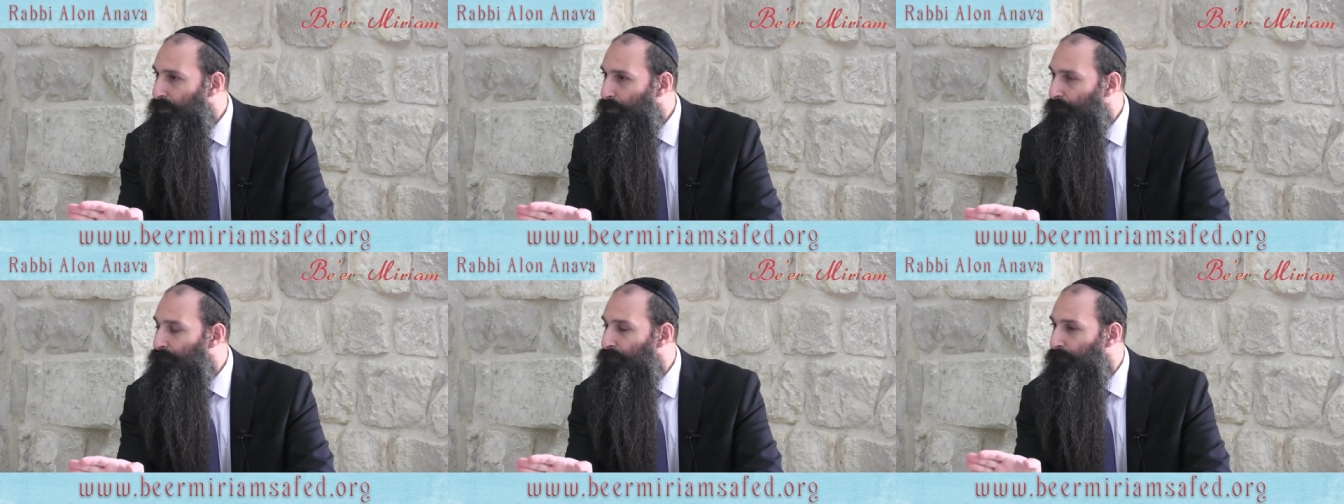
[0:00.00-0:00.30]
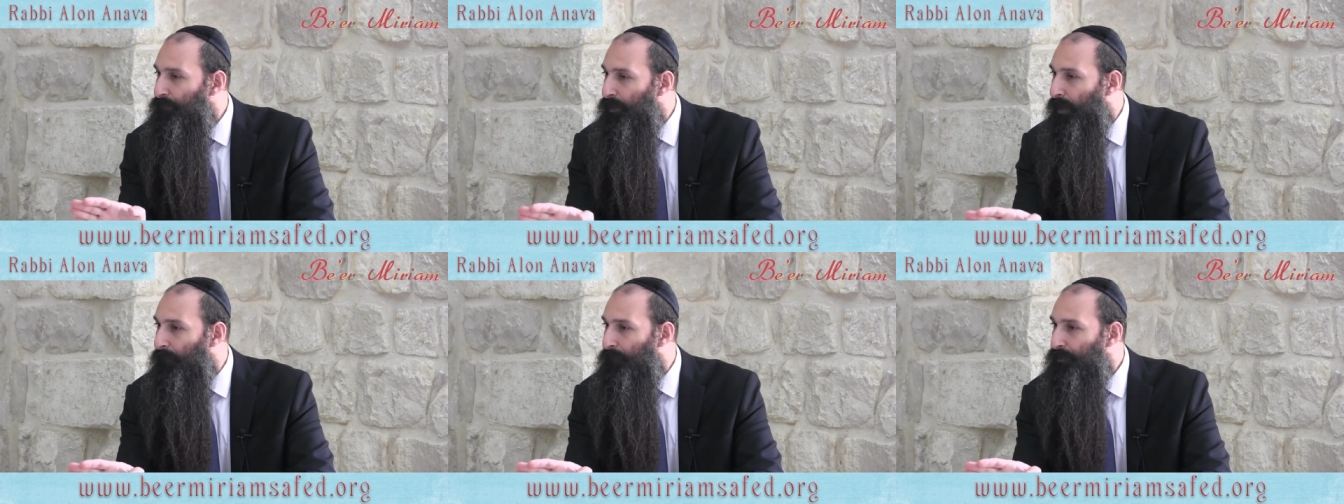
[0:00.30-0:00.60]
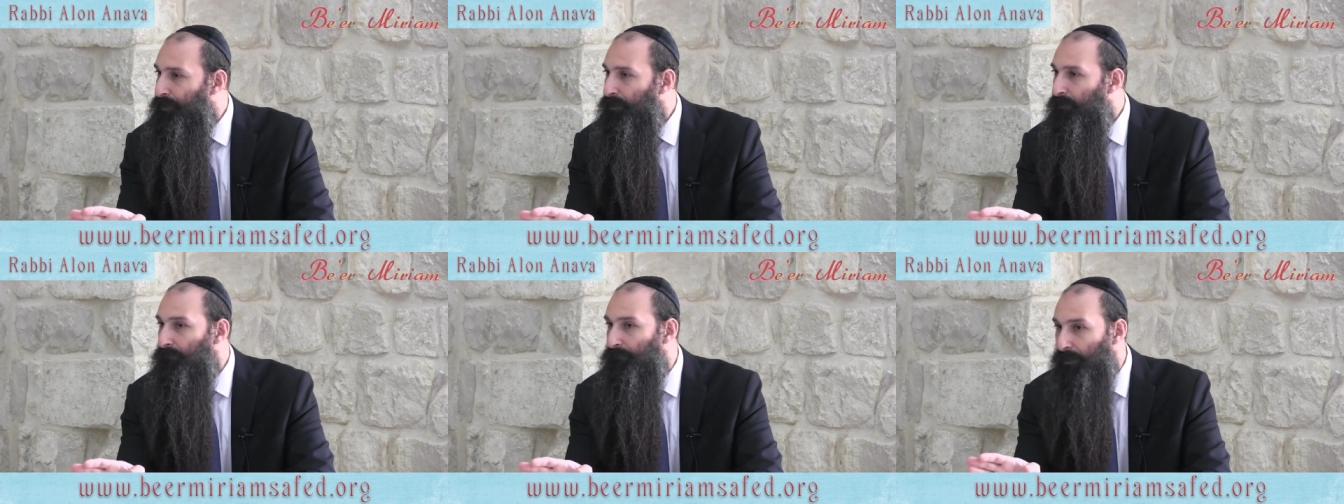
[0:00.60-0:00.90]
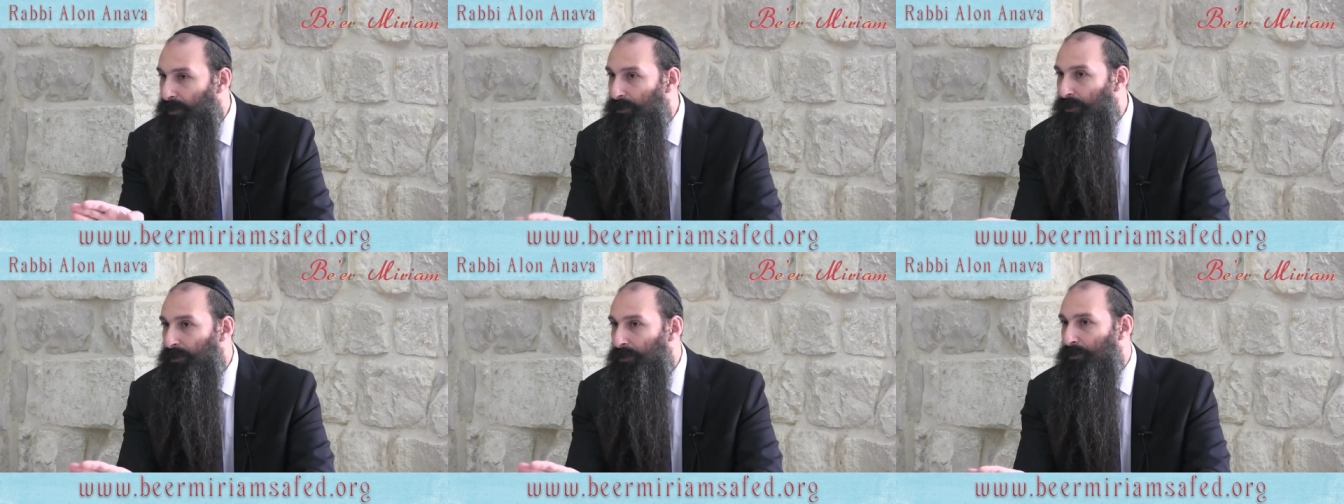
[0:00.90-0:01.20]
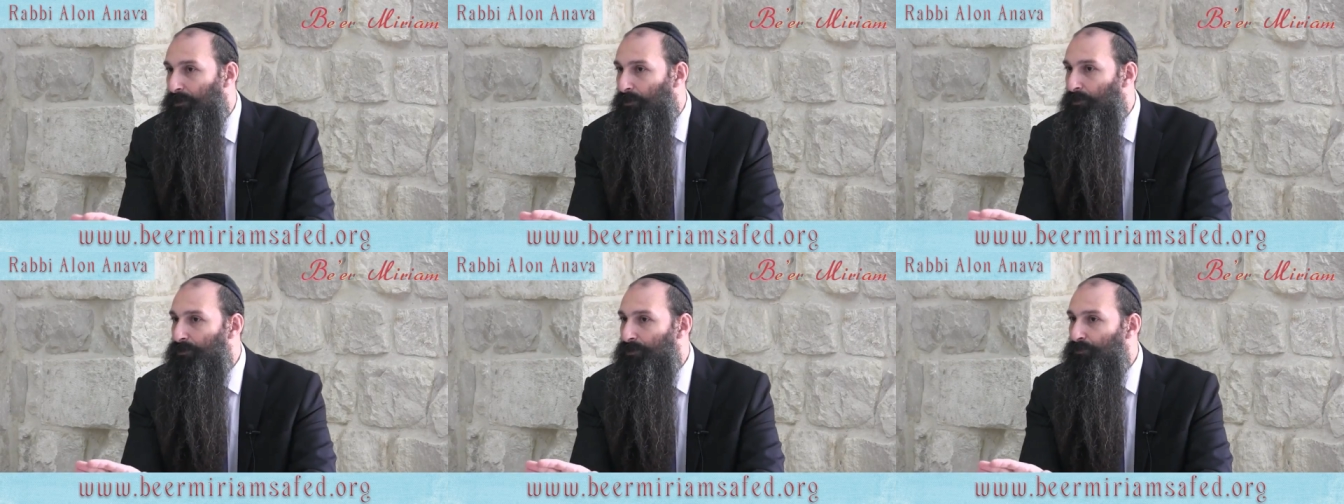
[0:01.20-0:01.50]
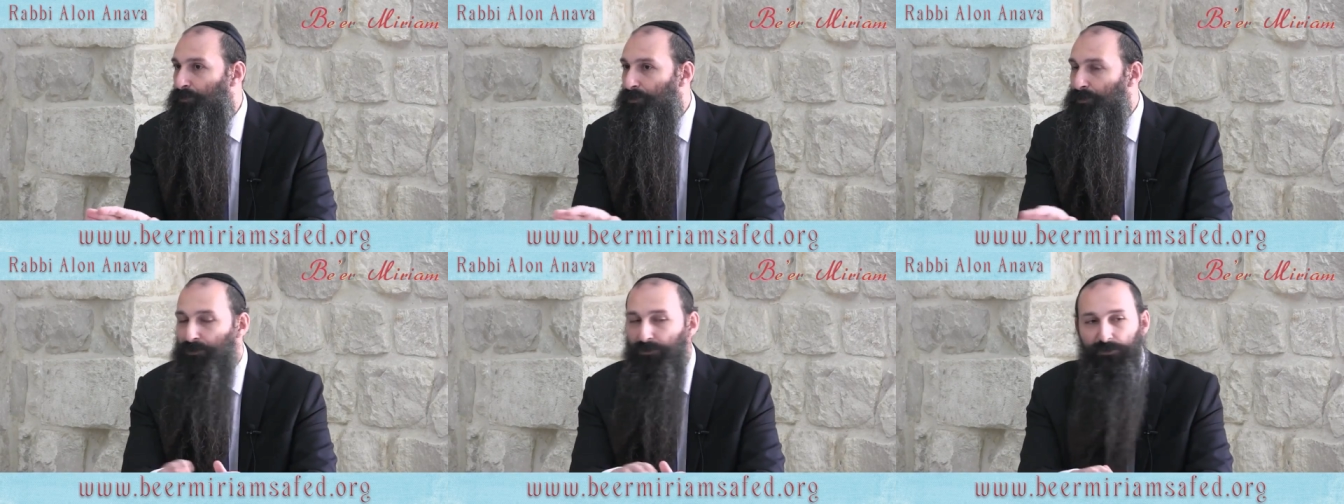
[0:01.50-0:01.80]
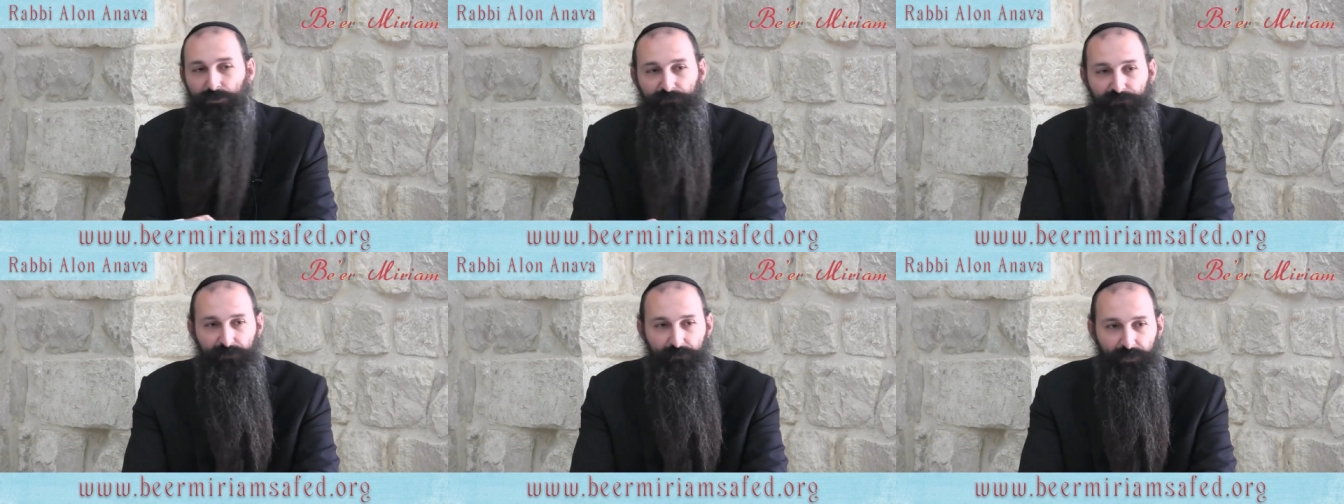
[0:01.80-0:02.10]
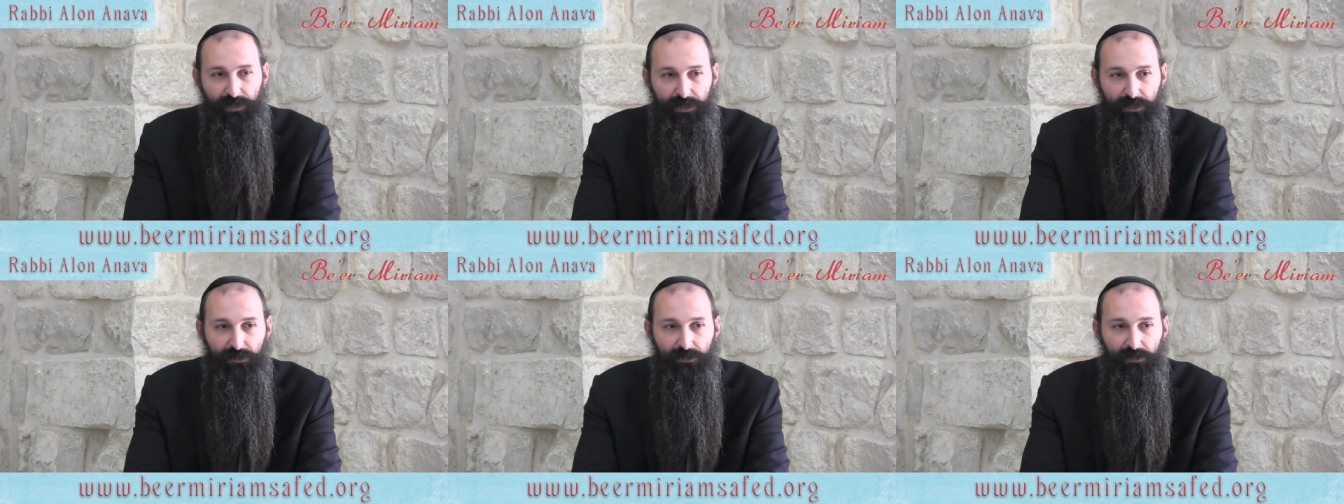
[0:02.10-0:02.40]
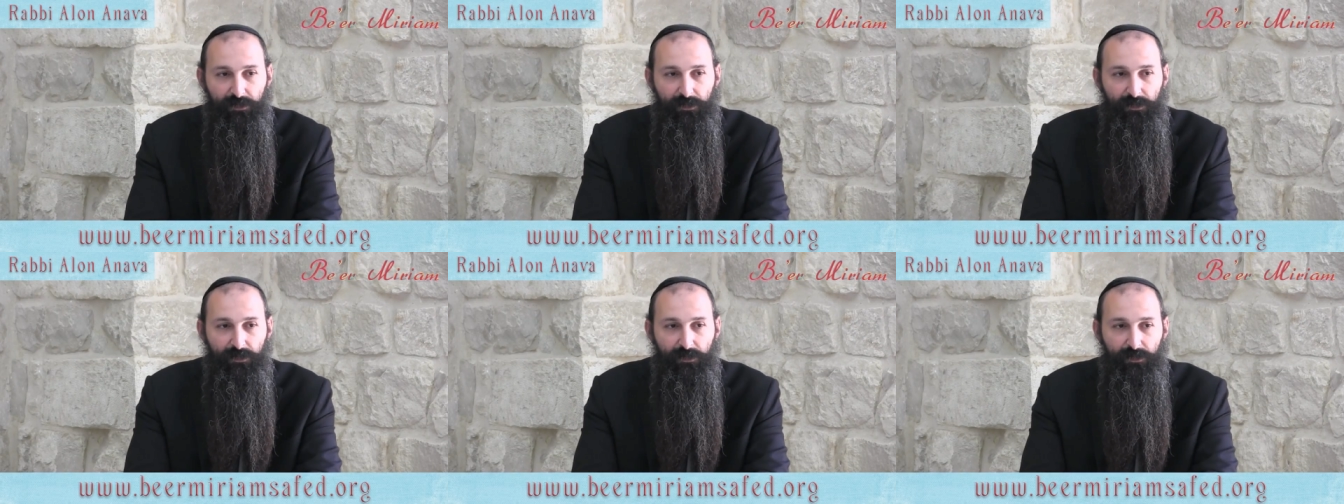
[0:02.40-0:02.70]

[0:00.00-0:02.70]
a little bit bumpy, but he knows what's good for me.